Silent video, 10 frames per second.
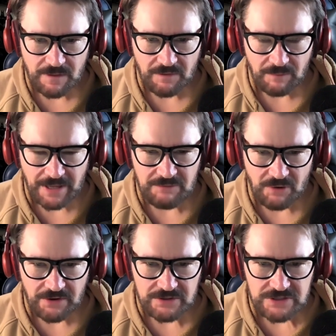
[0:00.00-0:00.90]
Blade
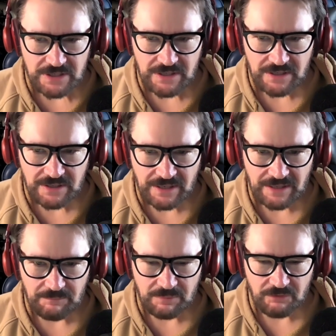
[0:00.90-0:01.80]
Runners
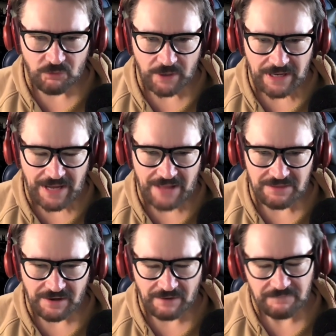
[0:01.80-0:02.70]
before he got
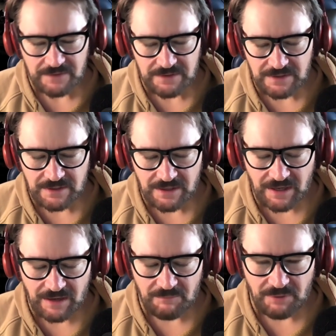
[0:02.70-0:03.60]
there.
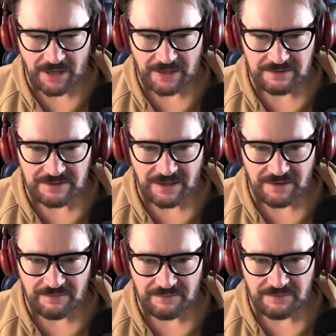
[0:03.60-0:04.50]
But
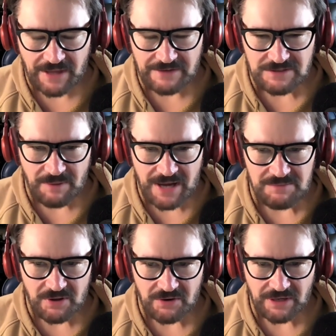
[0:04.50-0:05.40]
as a
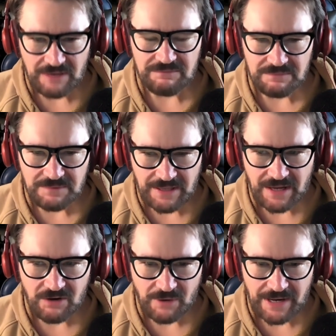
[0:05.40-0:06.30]
bodybuilder, he
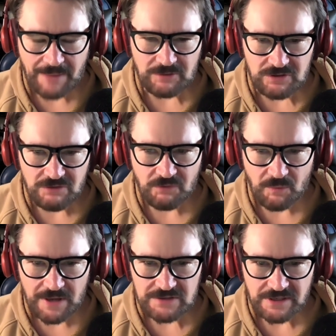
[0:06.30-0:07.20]
had a great aptitude for
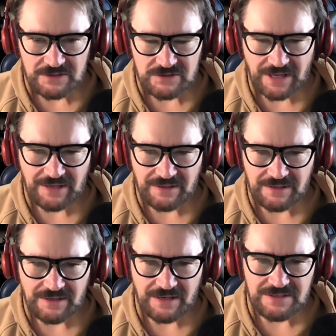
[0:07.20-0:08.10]
wrestling. So
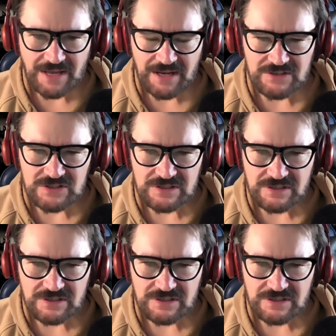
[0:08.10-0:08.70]
it takes.